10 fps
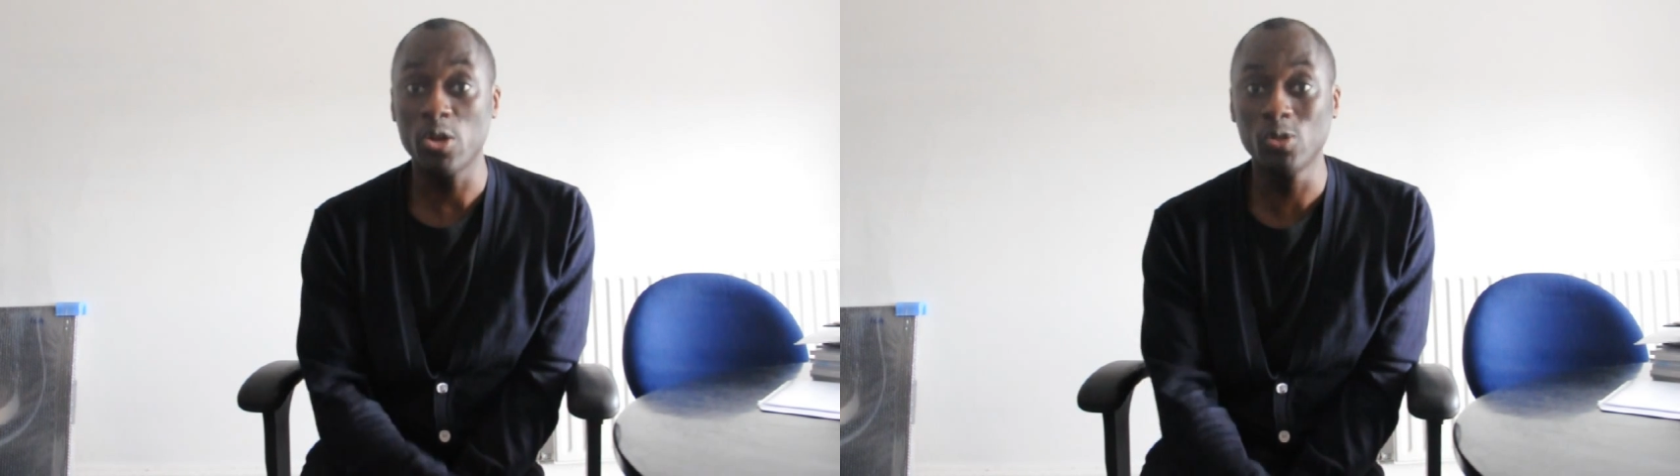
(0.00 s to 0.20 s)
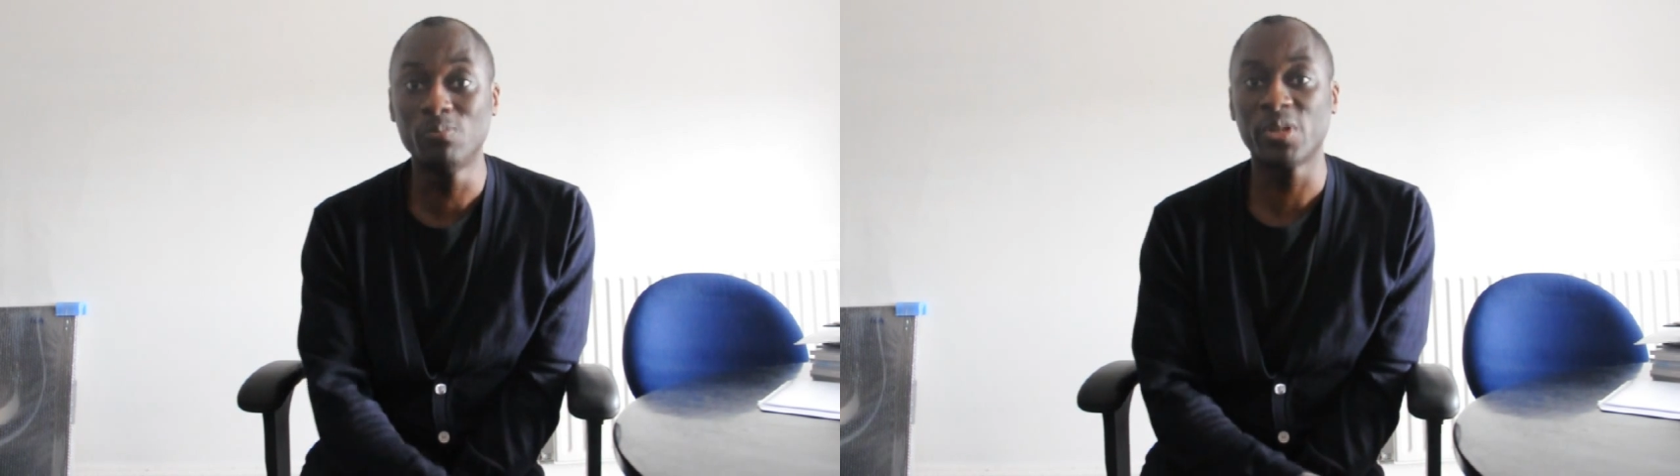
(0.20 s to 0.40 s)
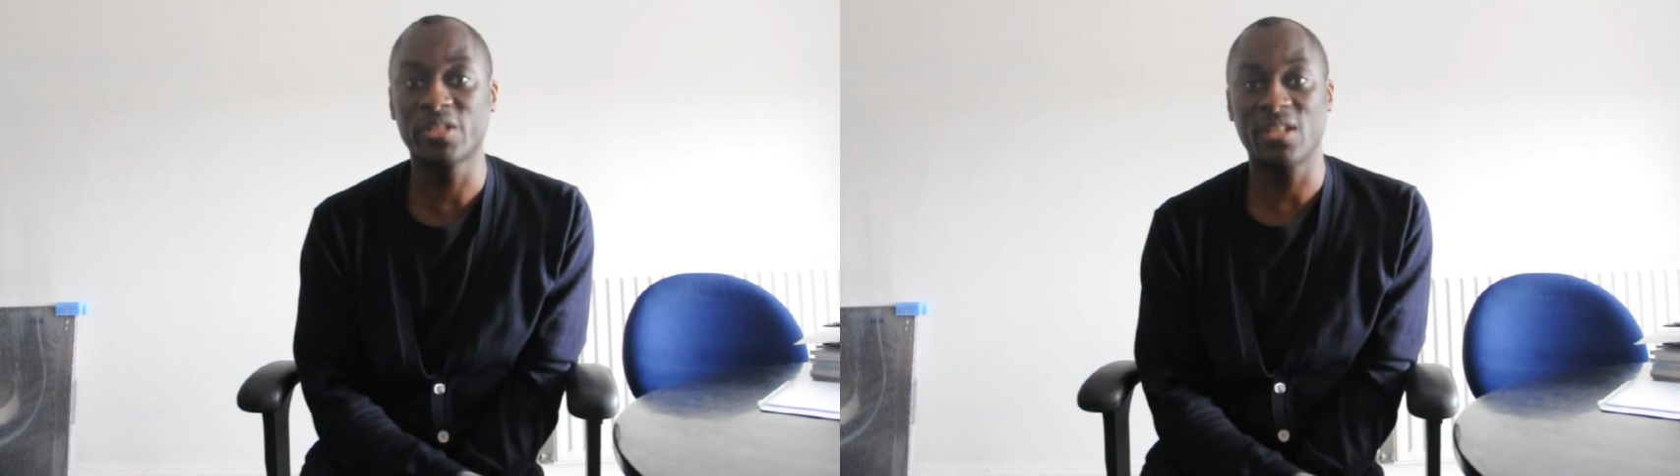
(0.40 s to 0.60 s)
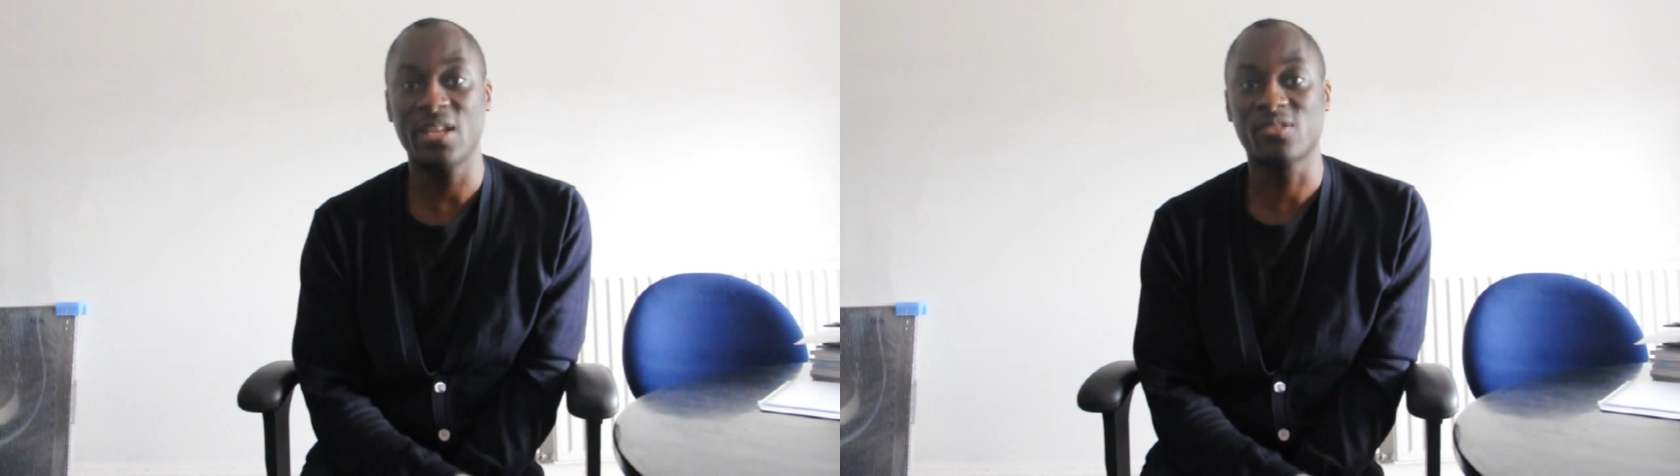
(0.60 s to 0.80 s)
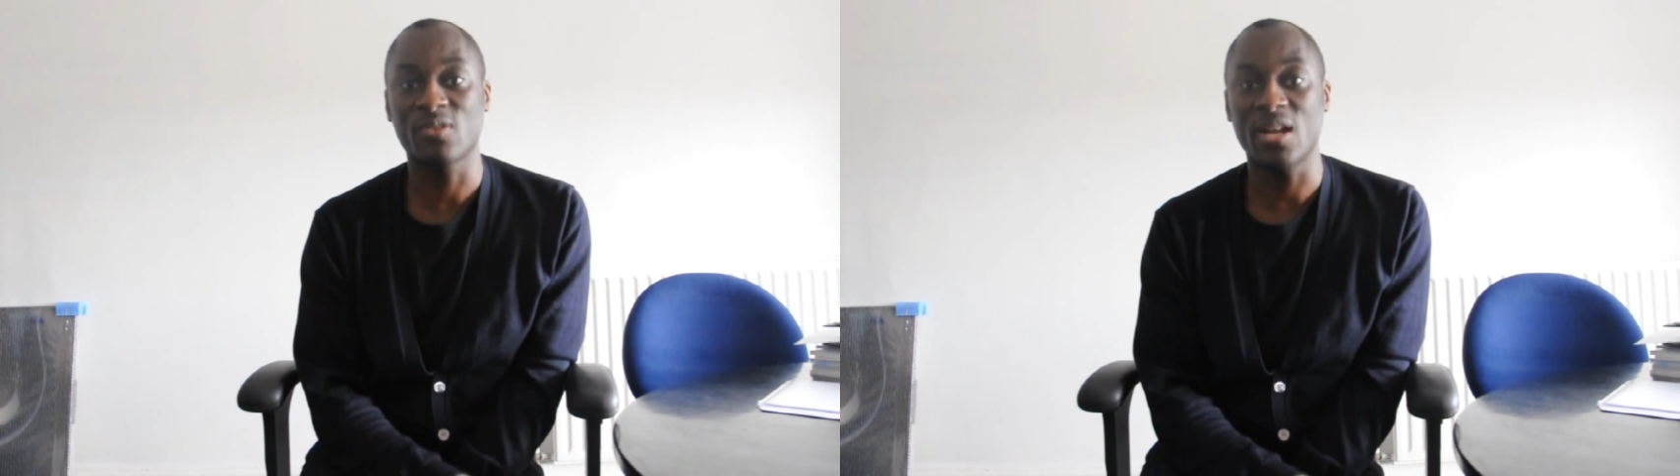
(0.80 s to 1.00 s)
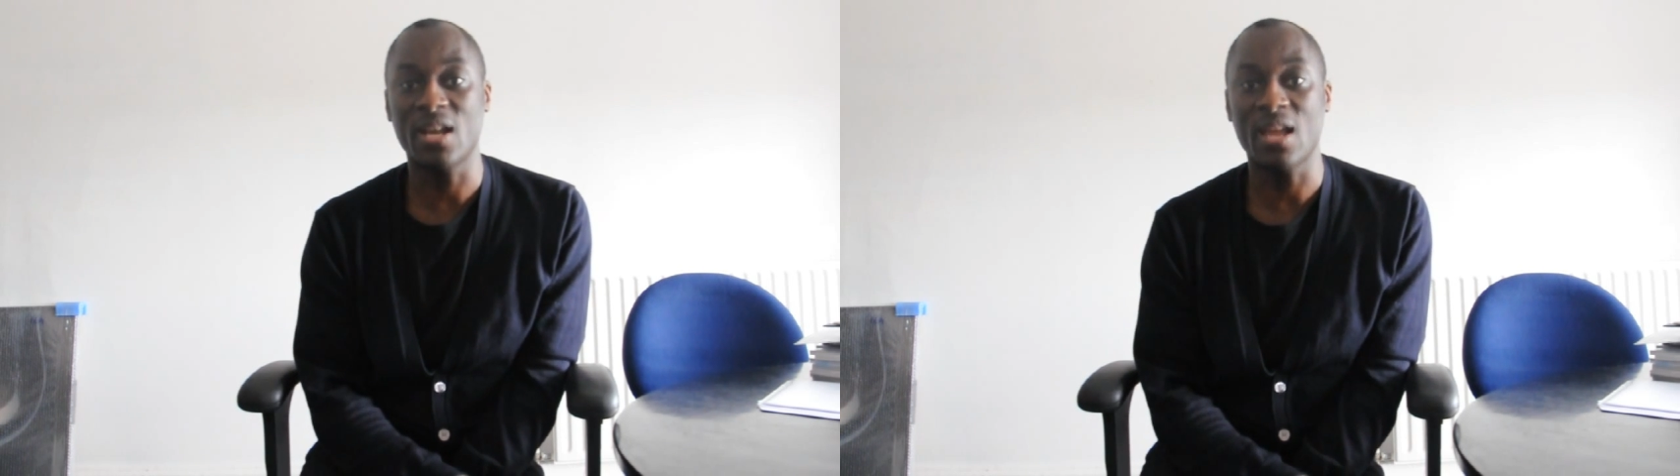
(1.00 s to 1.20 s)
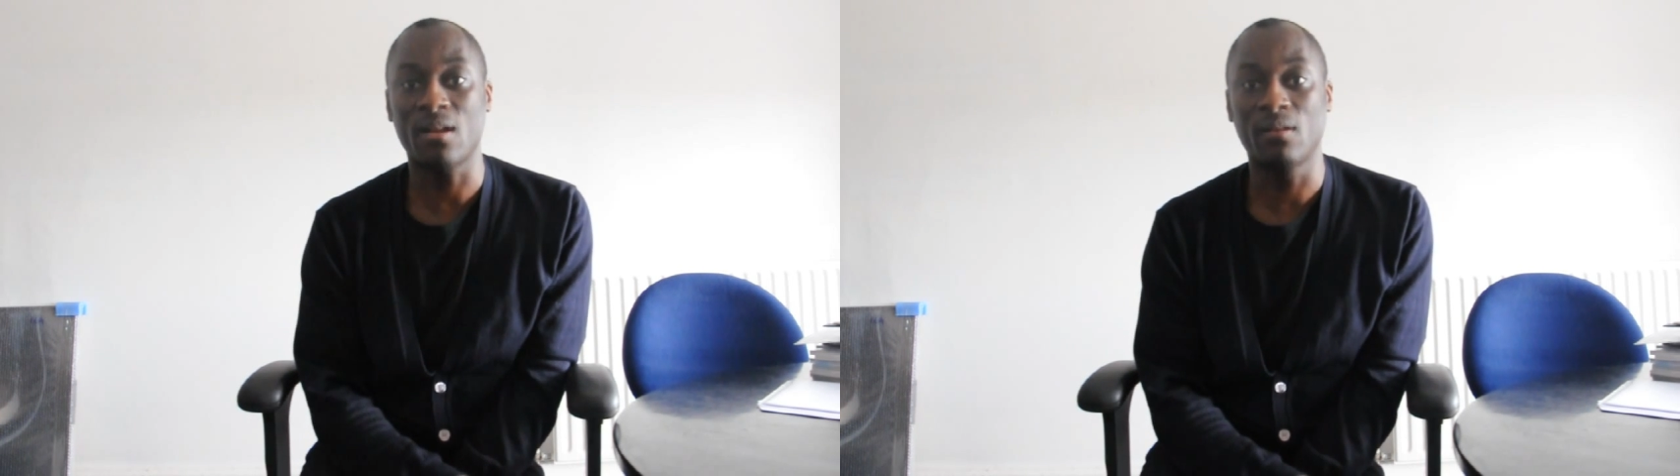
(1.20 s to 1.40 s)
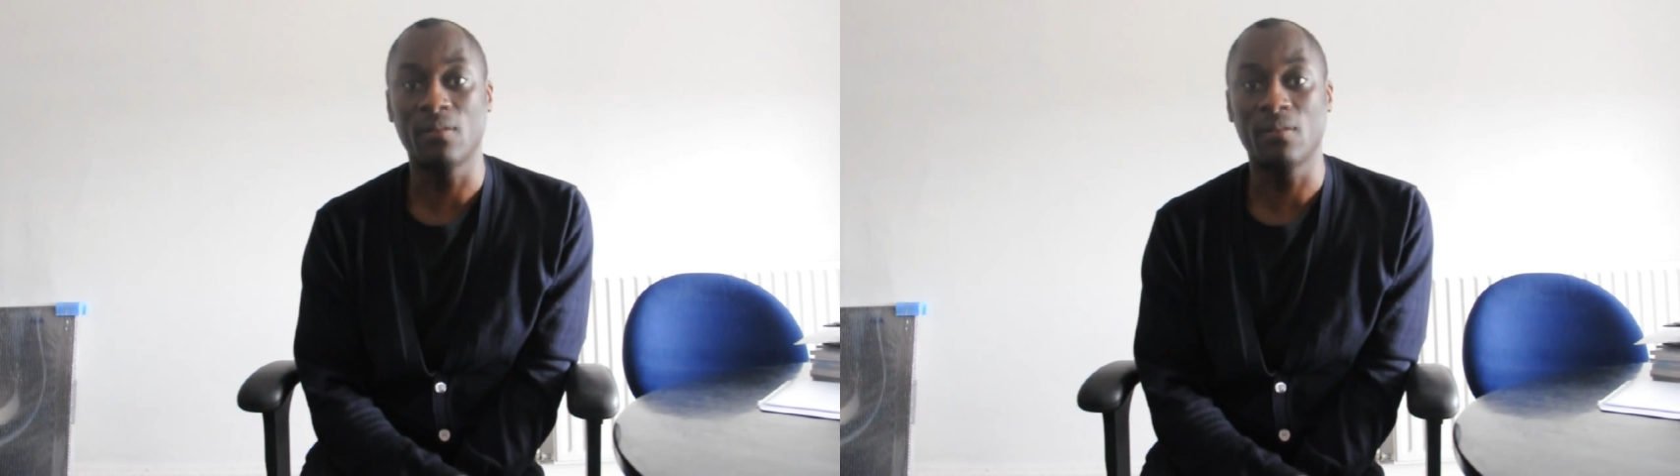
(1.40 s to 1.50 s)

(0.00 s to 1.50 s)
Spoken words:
who Britain is right now.